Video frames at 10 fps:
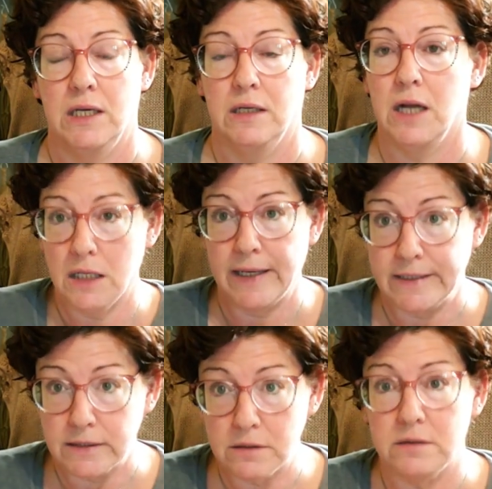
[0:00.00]
not like
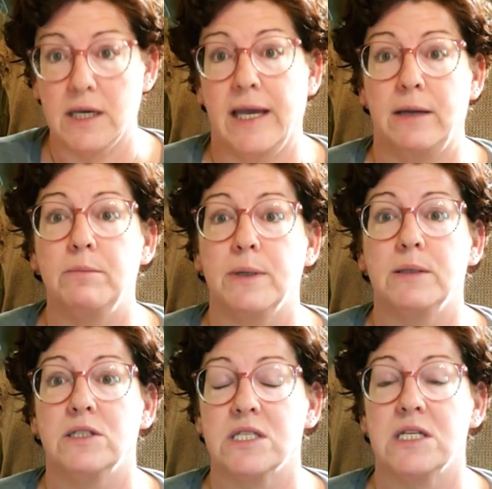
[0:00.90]
tight,
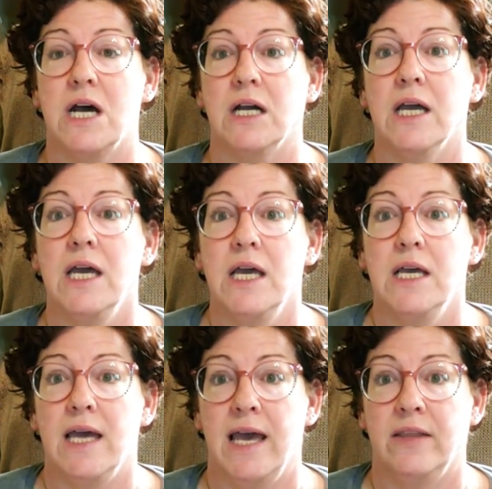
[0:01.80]
but snug,
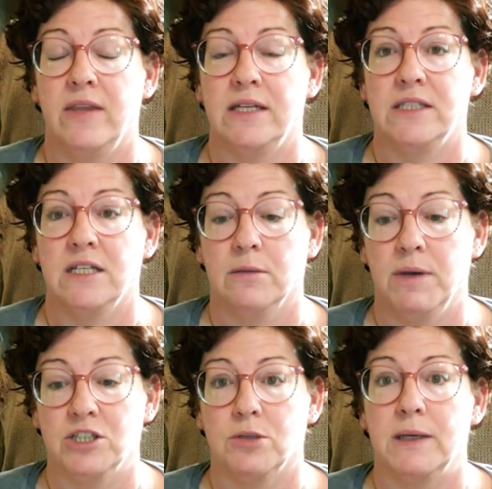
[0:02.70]
and then take the
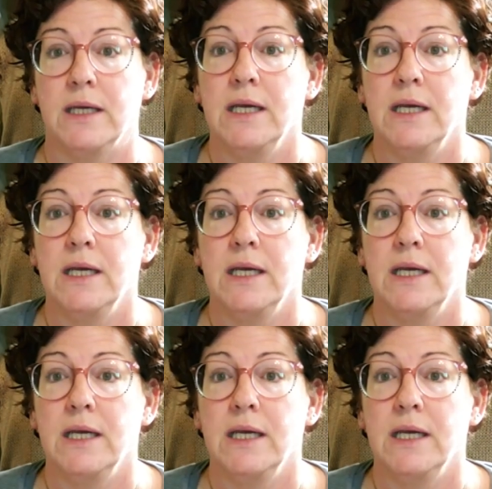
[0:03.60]
measurement.